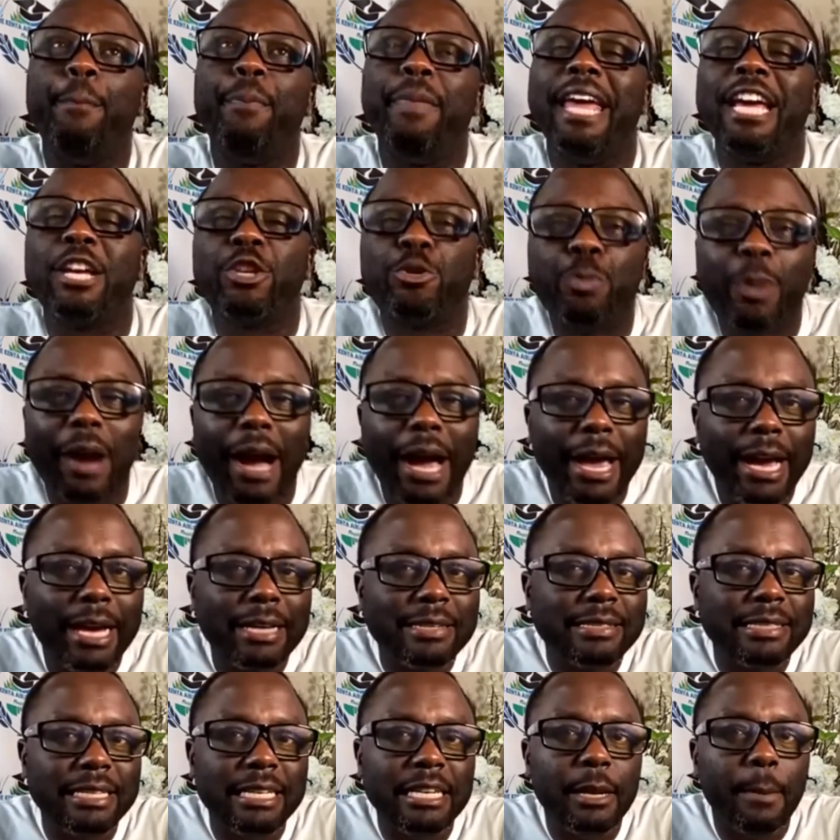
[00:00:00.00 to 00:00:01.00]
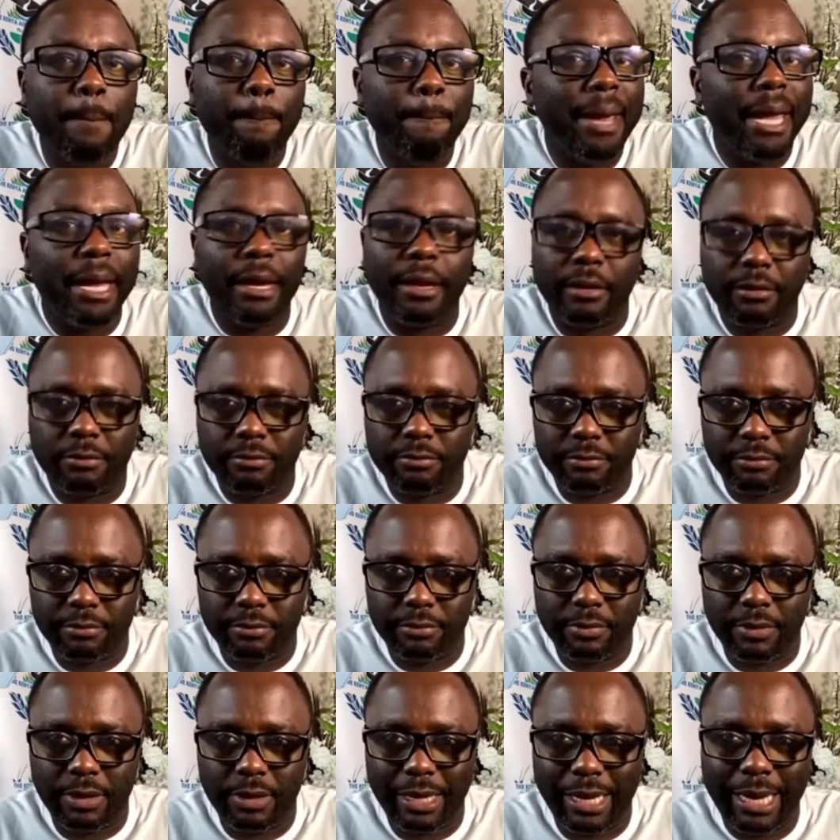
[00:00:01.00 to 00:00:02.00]
expires in May,
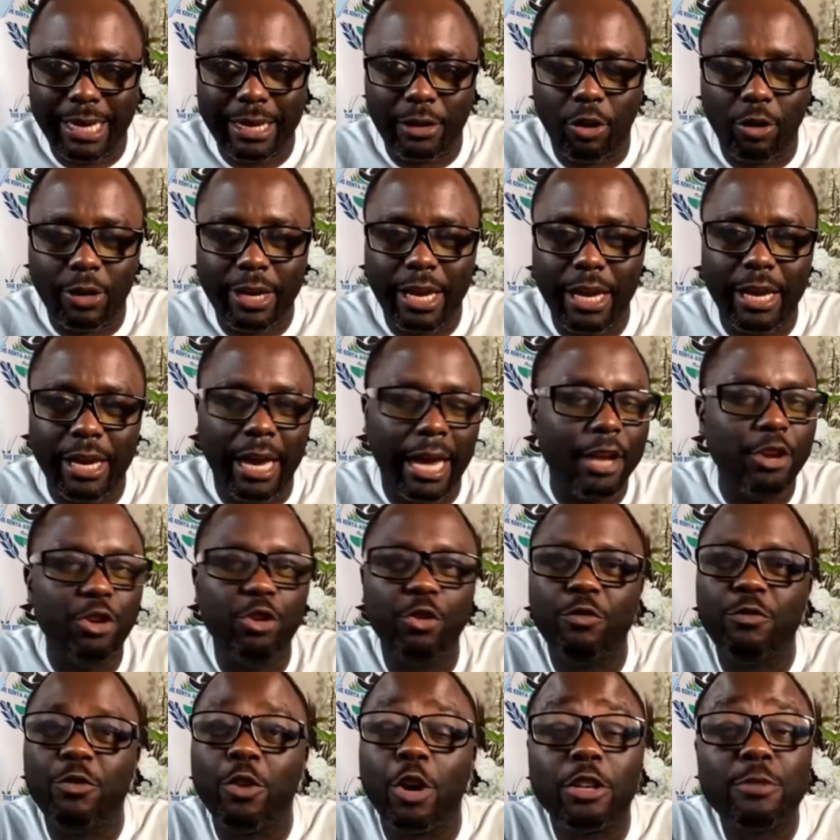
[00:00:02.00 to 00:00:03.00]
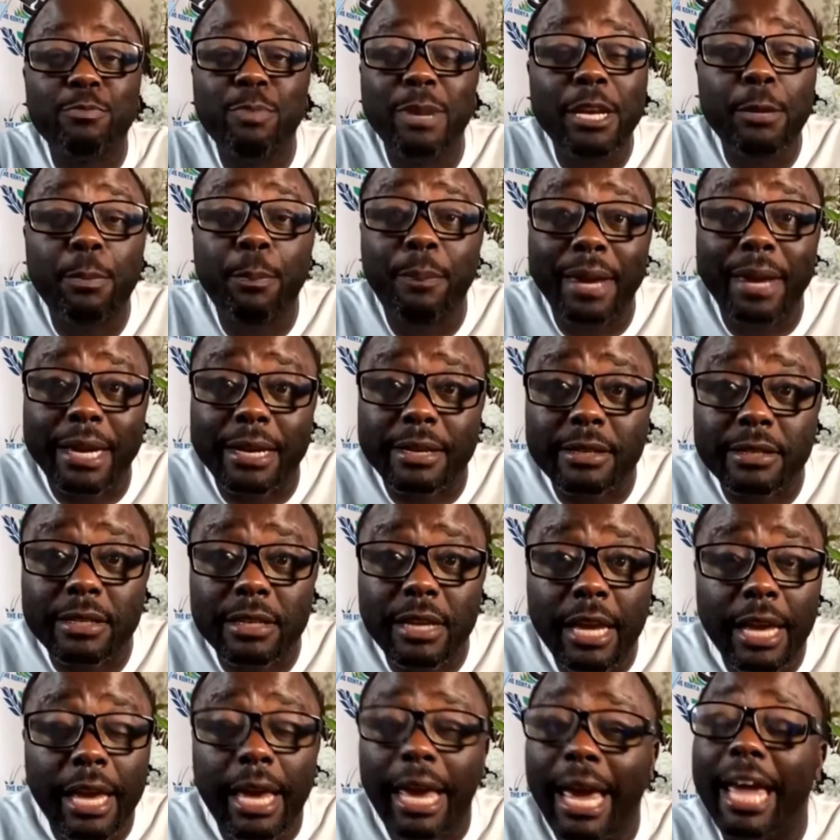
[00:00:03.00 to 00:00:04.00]
okay, and you've not been picked,
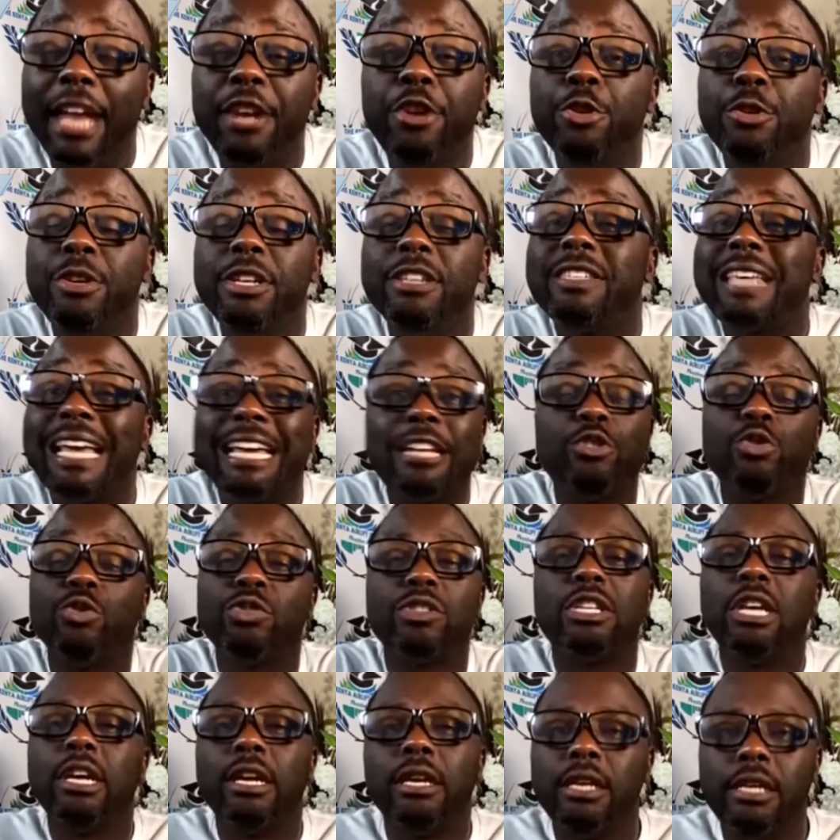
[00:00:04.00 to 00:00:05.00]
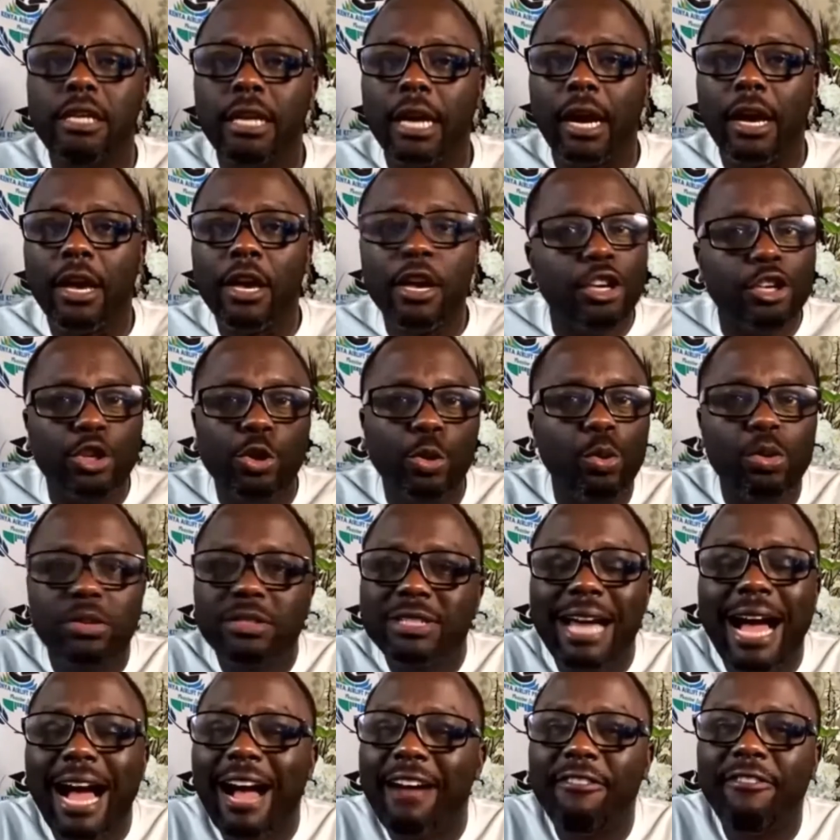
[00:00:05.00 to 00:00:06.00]
and you decide to stay here, you
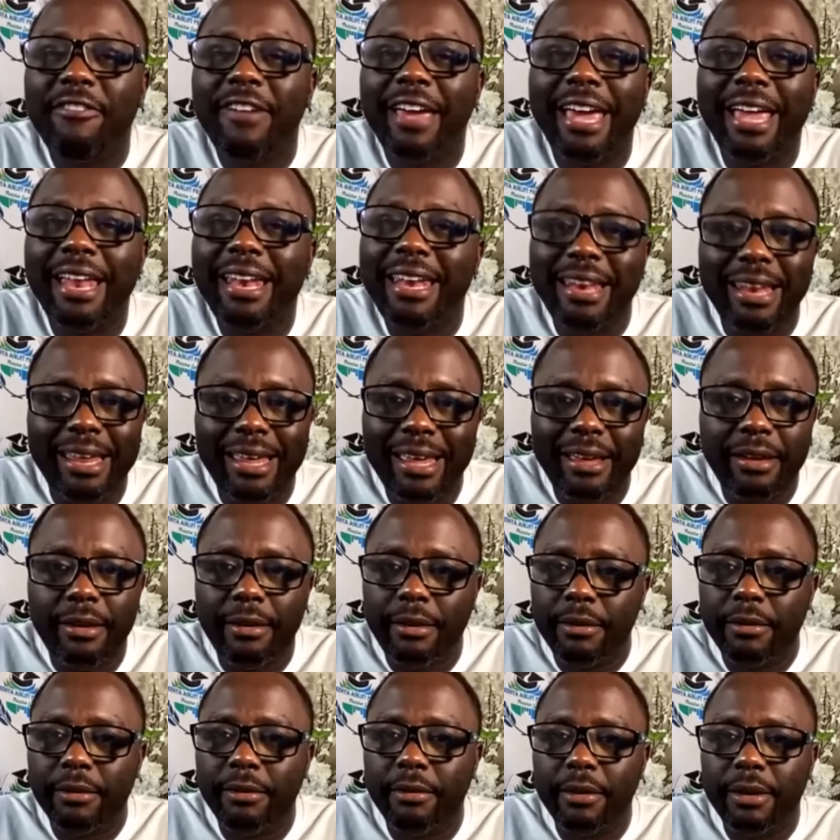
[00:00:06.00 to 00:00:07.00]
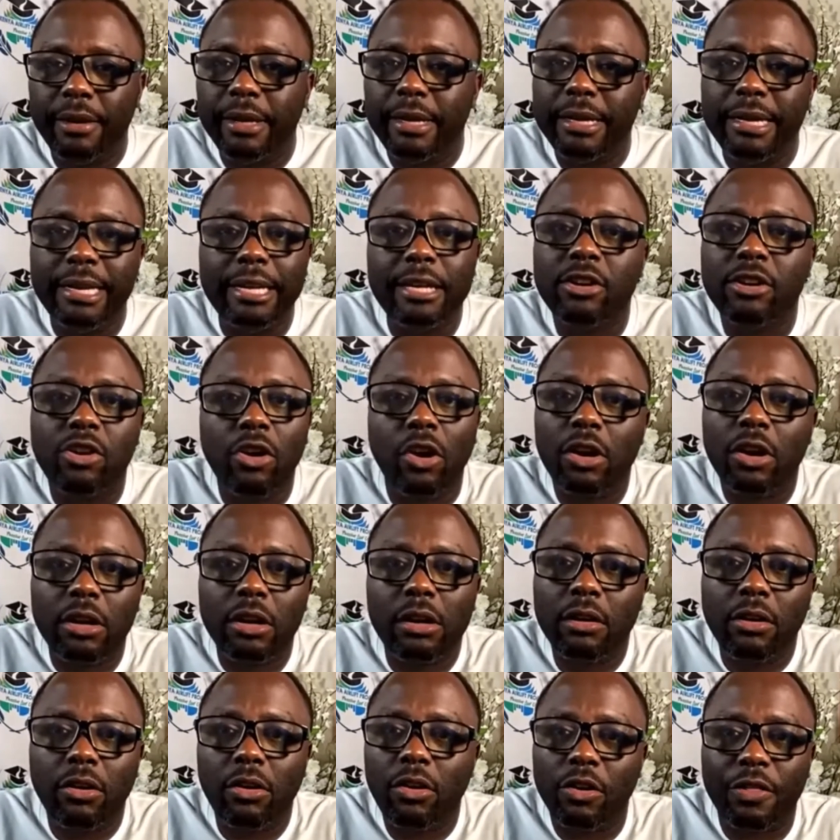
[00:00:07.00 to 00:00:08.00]
won't have any
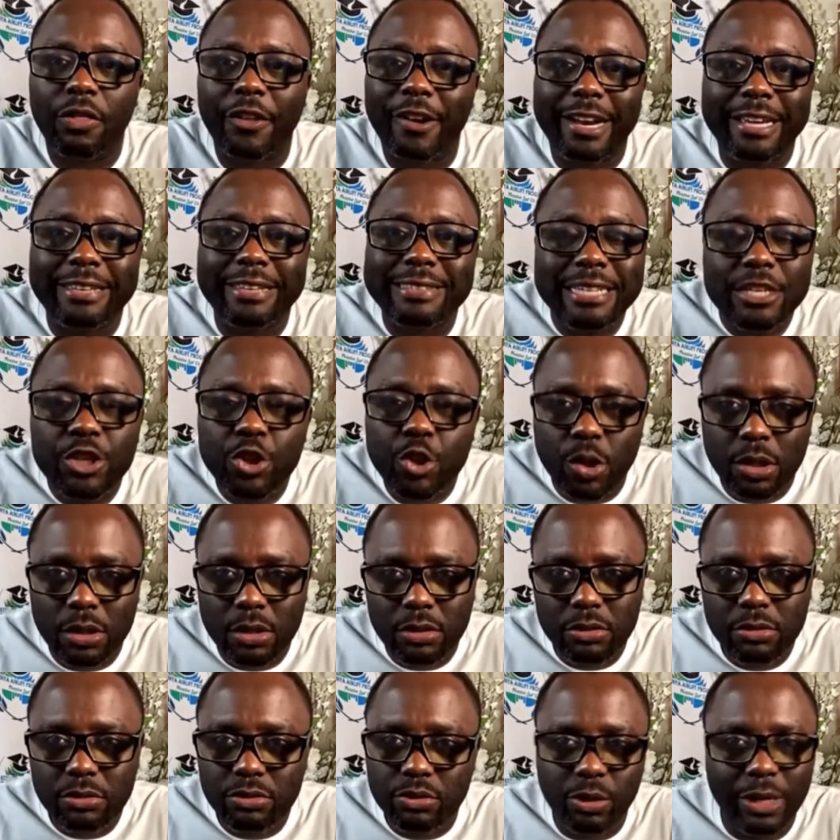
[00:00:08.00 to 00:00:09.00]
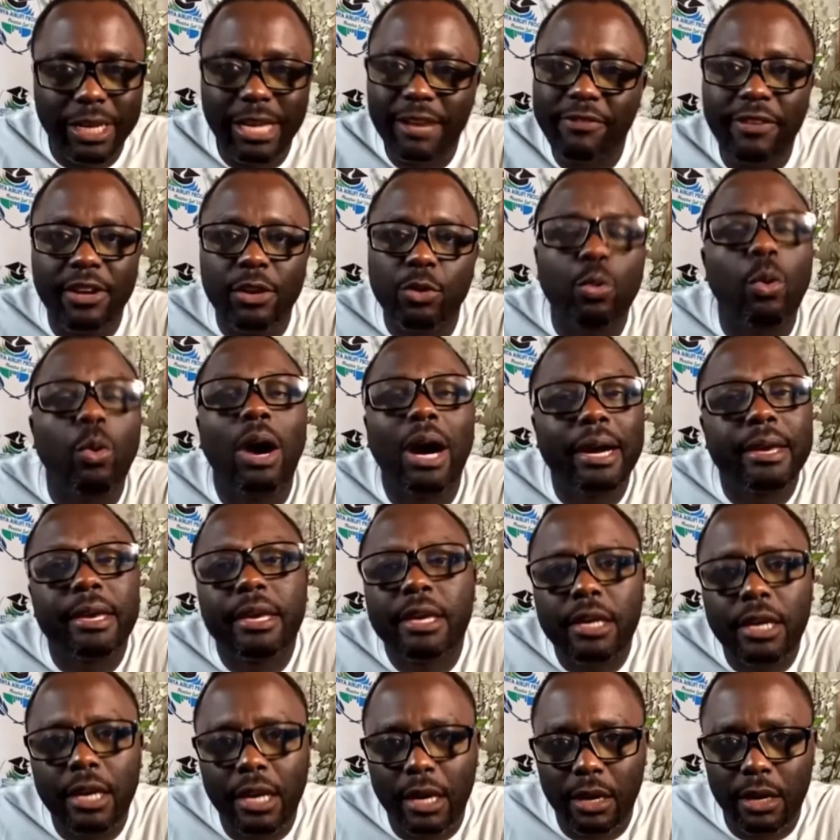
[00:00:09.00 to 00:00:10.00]
legal authorization to live and work
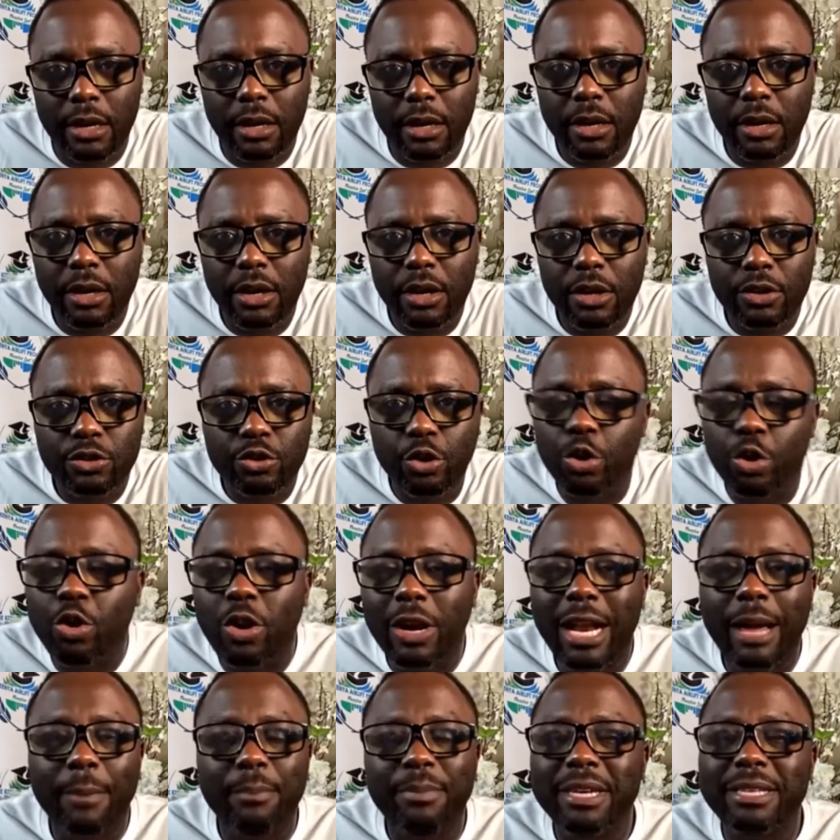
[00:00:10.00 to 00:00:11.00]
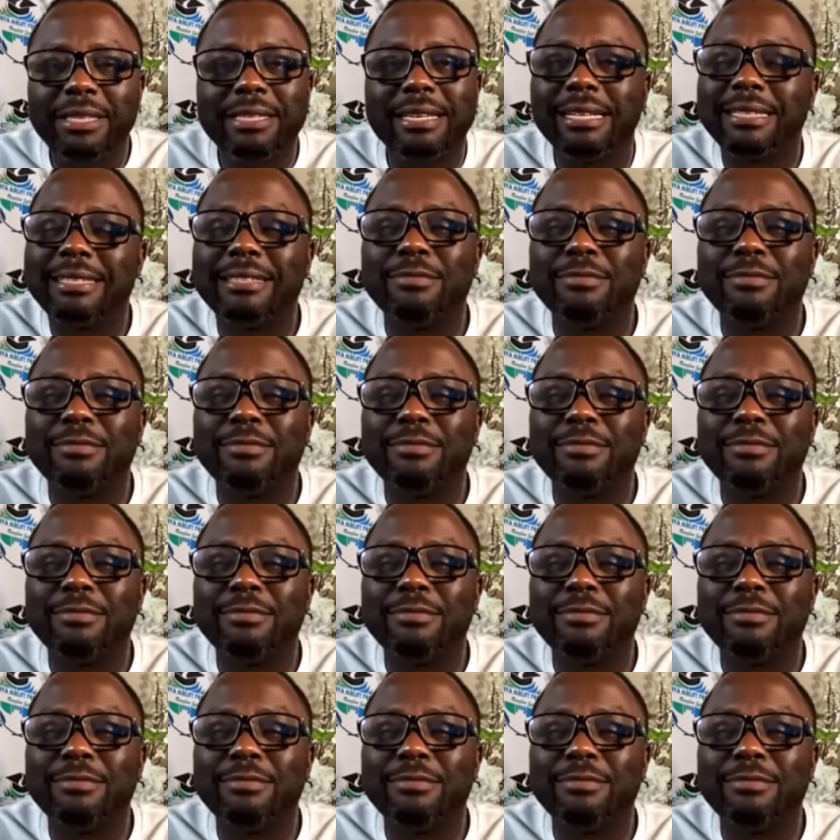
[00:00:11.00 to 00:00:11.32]
here. So you're gonna be